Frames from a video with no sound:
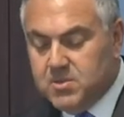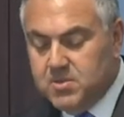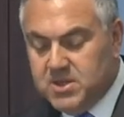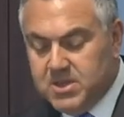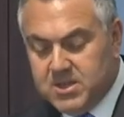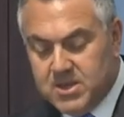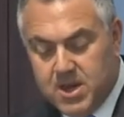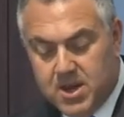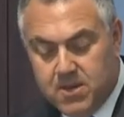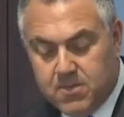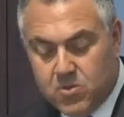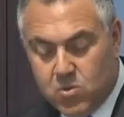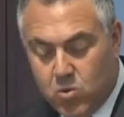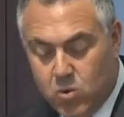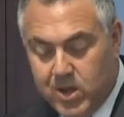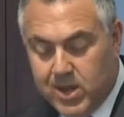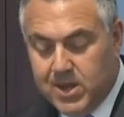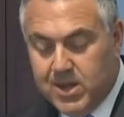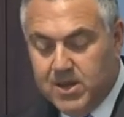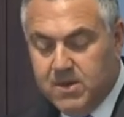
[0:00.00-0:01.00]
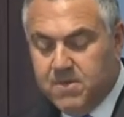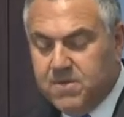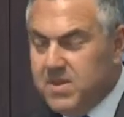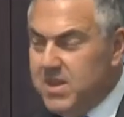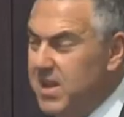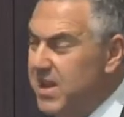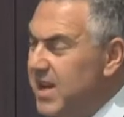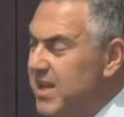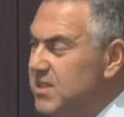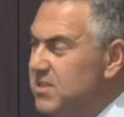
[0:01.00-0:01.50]
to be set up quickly for
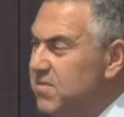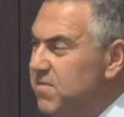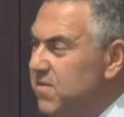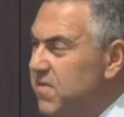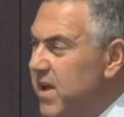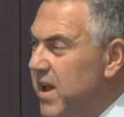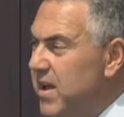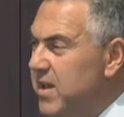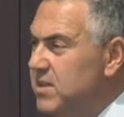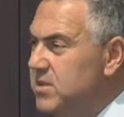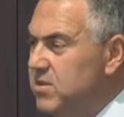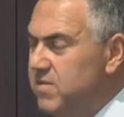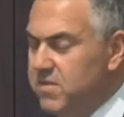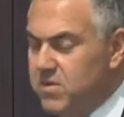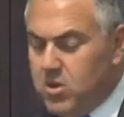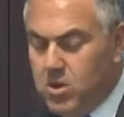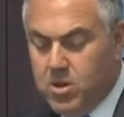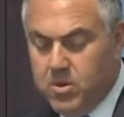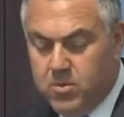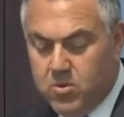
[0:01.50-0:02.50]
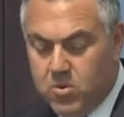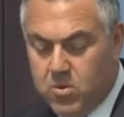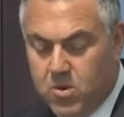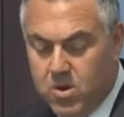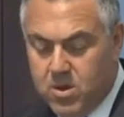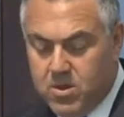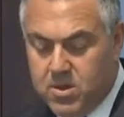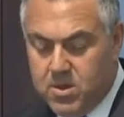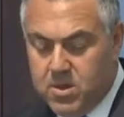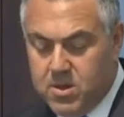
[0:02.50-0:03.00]
the next phase of global
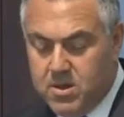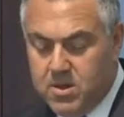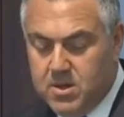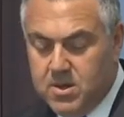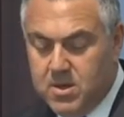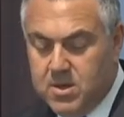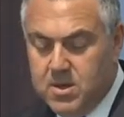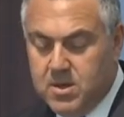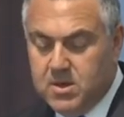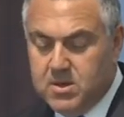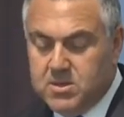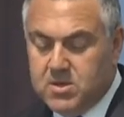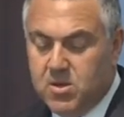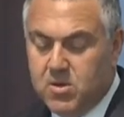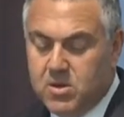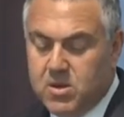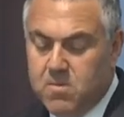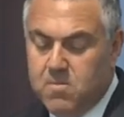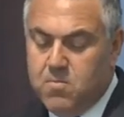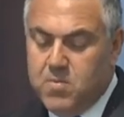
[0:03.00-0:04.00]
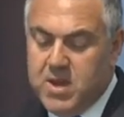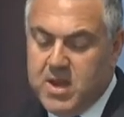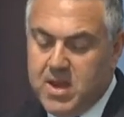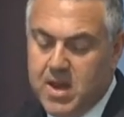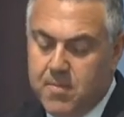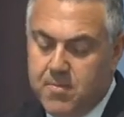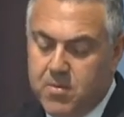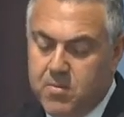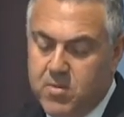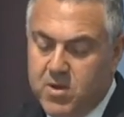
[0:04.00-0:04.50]
growth so it can pick
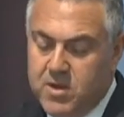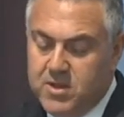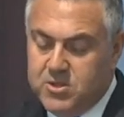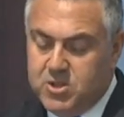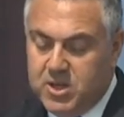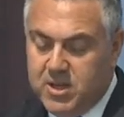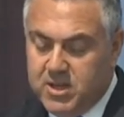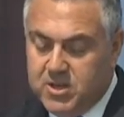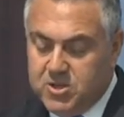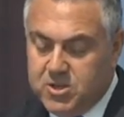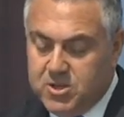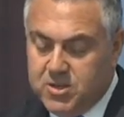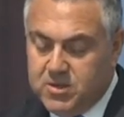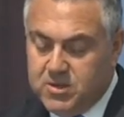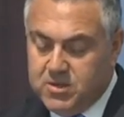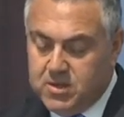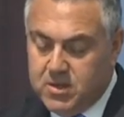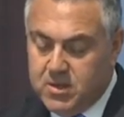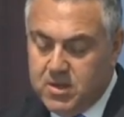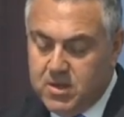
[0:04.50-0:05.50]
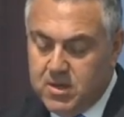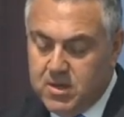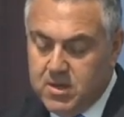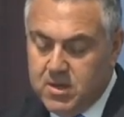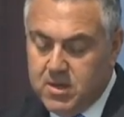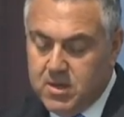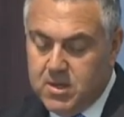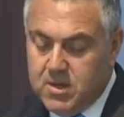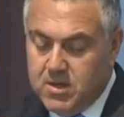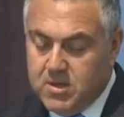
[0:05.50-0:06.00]
up emerging issues
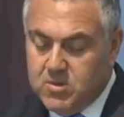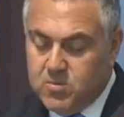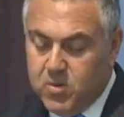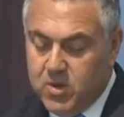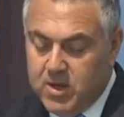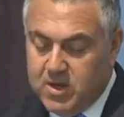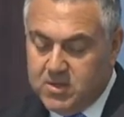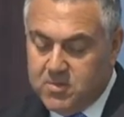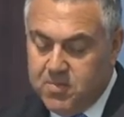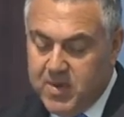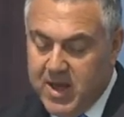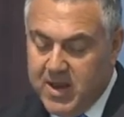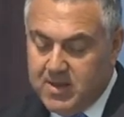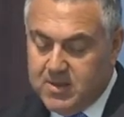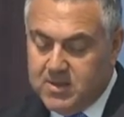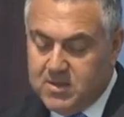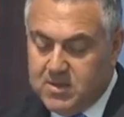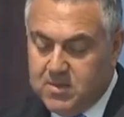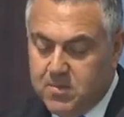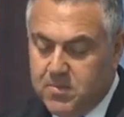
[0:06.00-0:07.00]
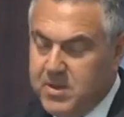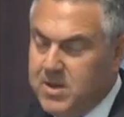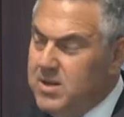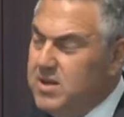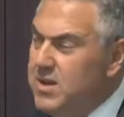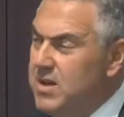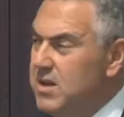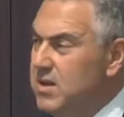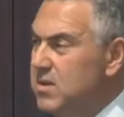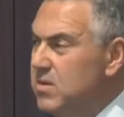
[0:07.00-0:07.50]
as well as balance
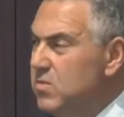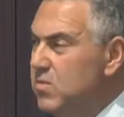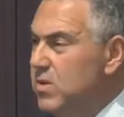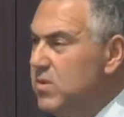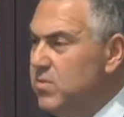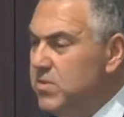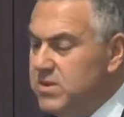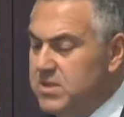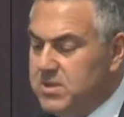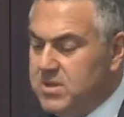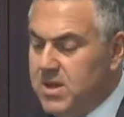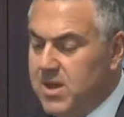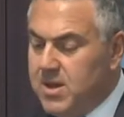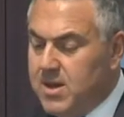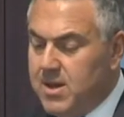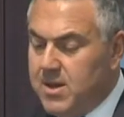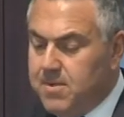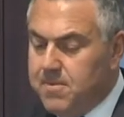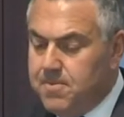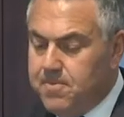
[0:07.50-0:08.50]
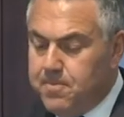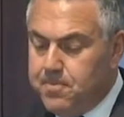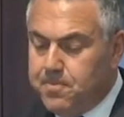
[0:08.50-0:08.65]
stability with risk taking.